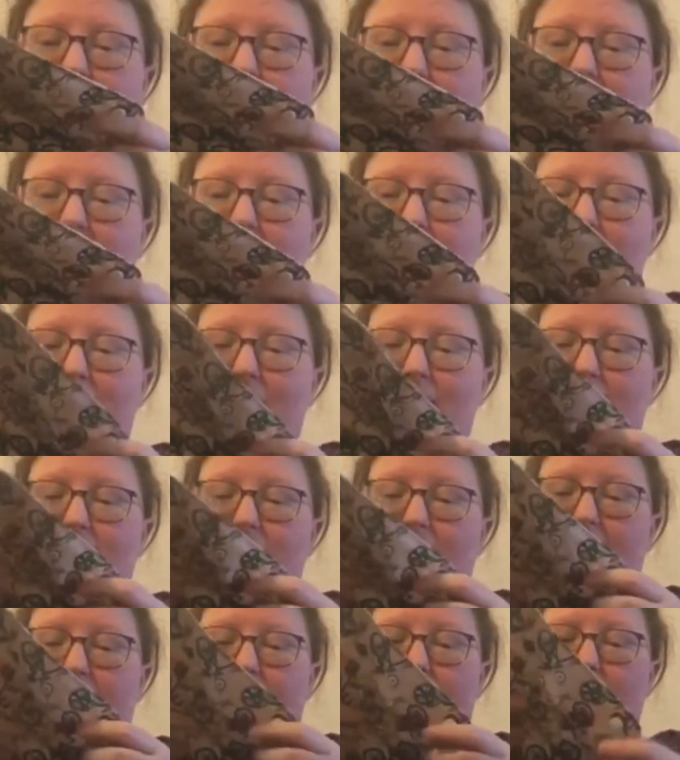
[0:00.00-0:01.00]
and then
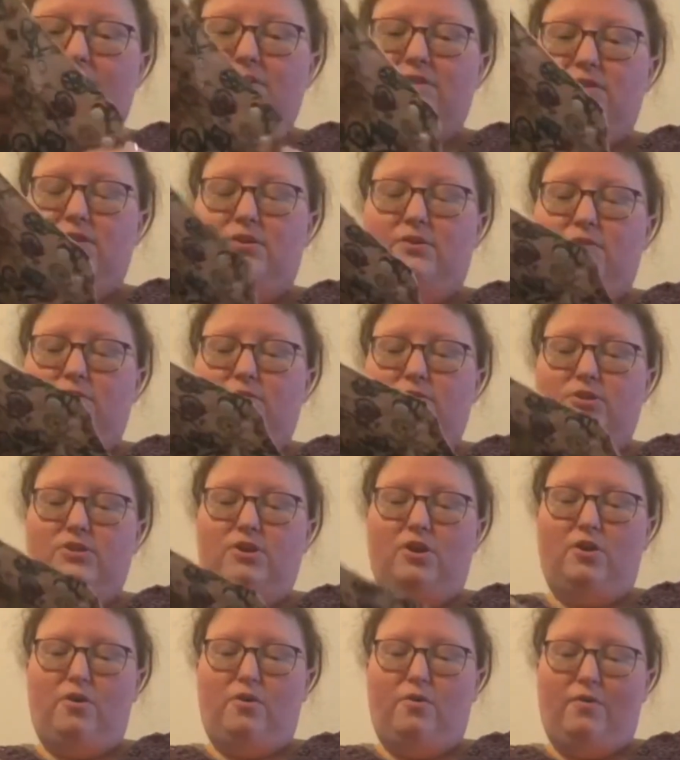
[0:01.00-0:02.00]
I'll also
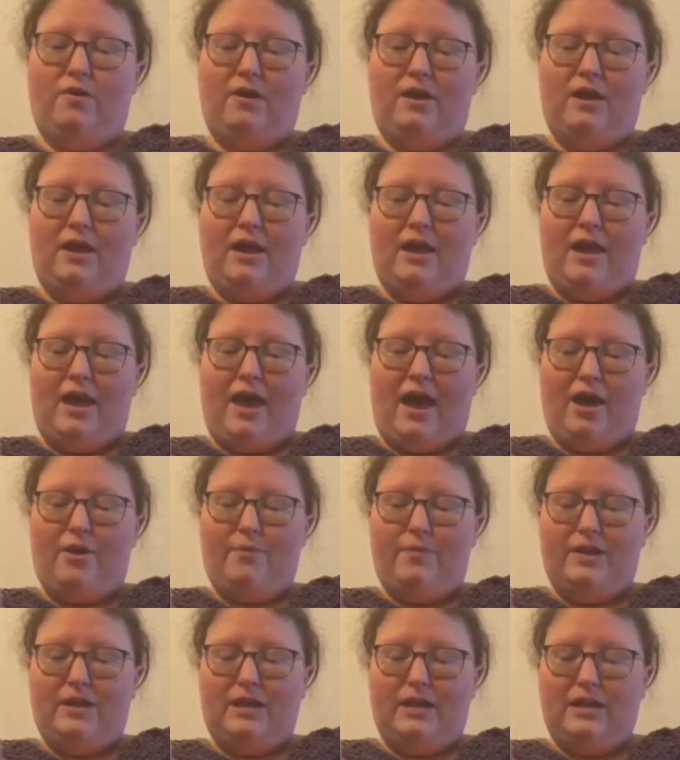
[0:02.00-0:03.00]
show
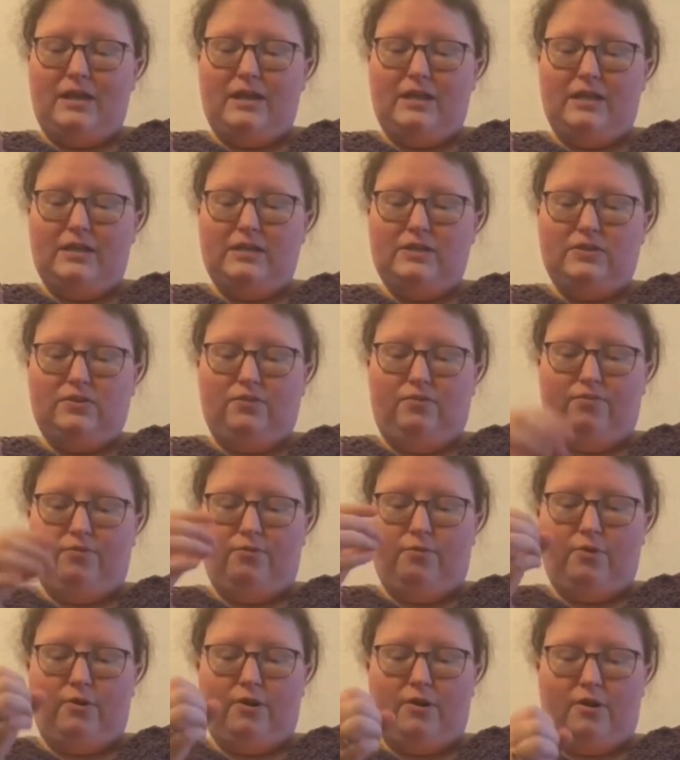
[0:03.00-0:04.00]
how it is
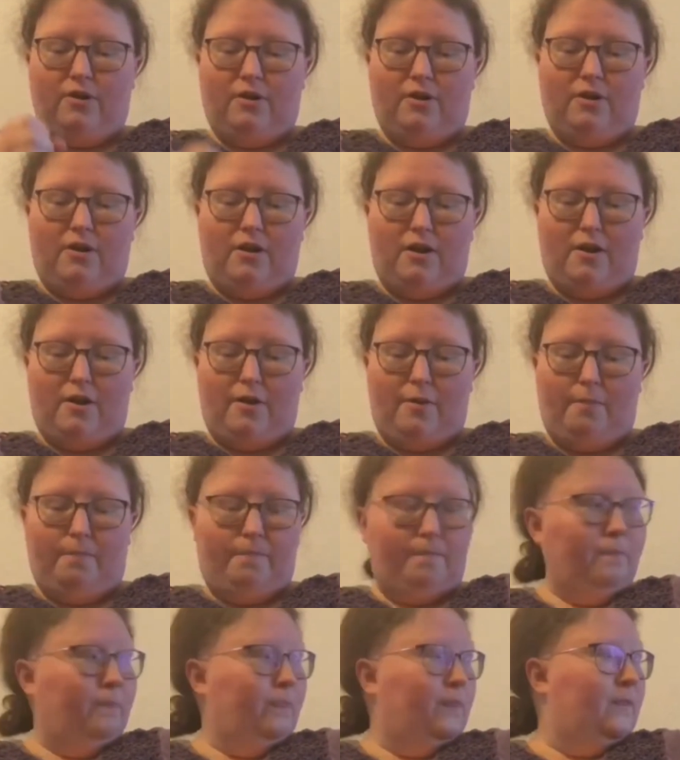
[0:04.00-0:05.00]
for
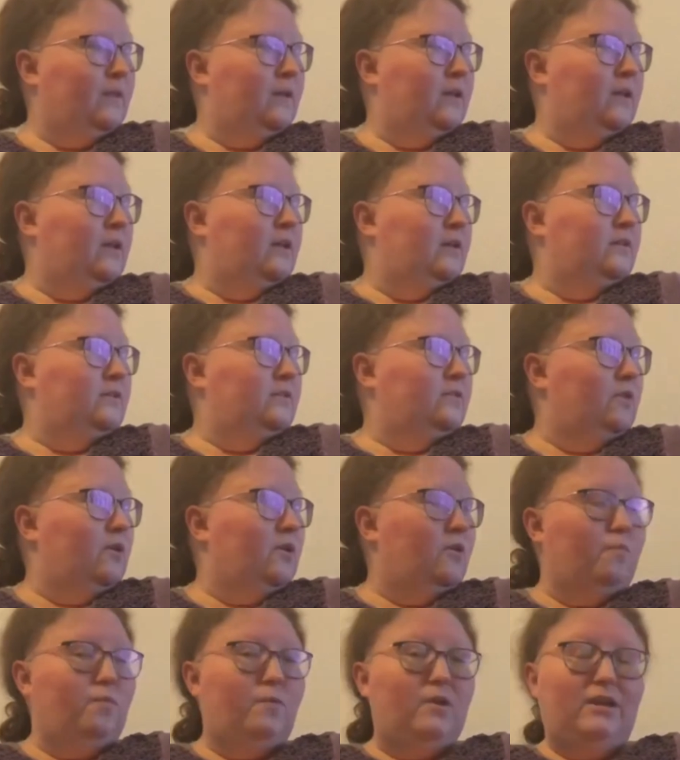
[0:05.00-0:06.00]

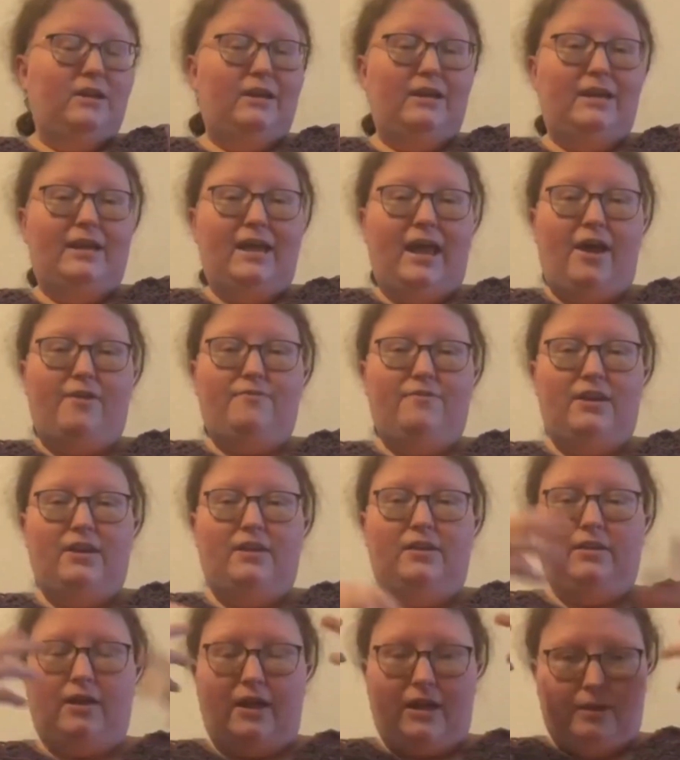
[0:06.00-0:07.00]
a really
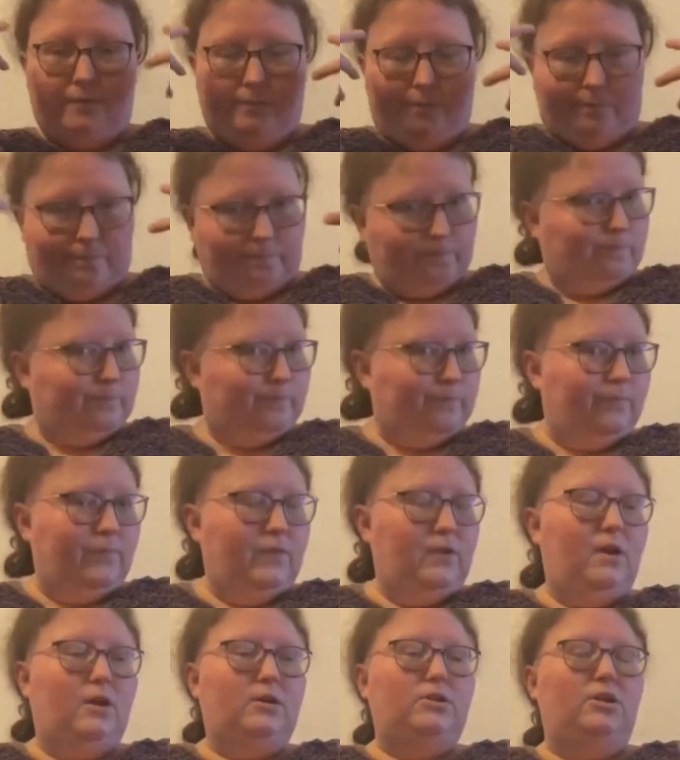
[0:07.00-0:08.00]
heavy, like,
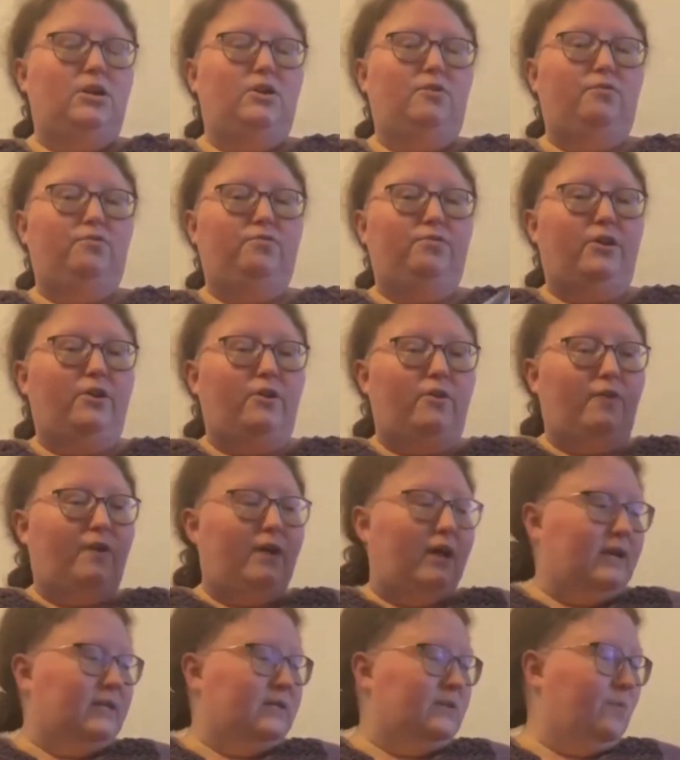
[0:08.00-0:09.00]
gushing flow
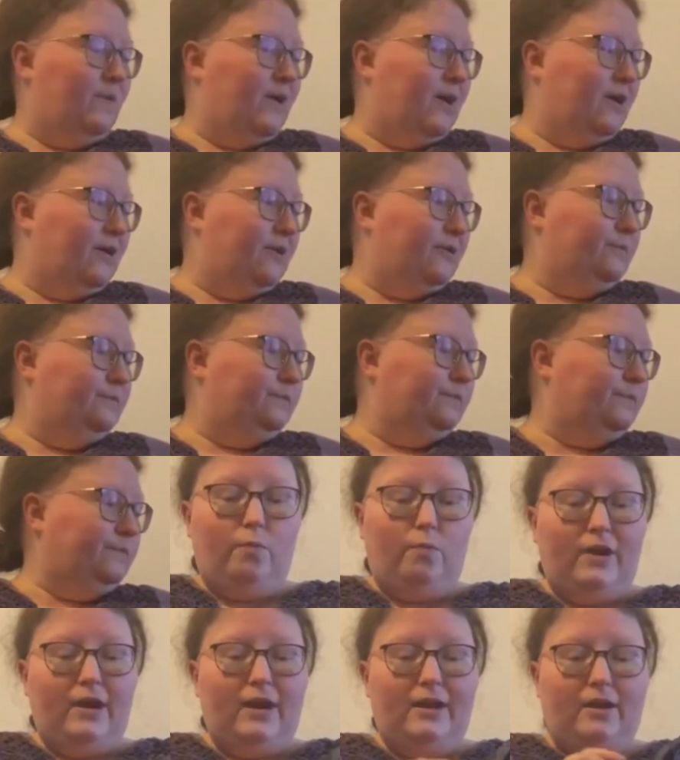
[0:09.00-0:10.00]
as well.
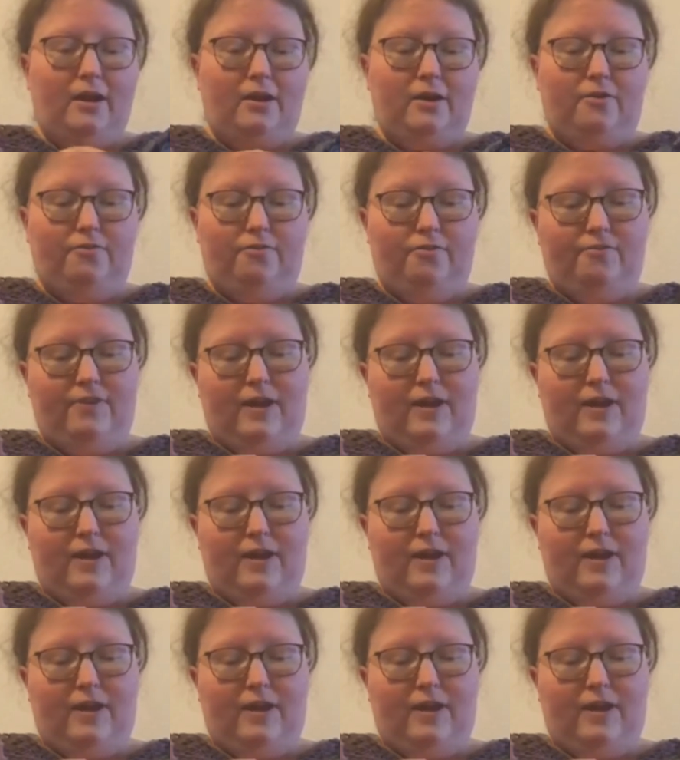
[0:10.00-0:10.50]
What I got off of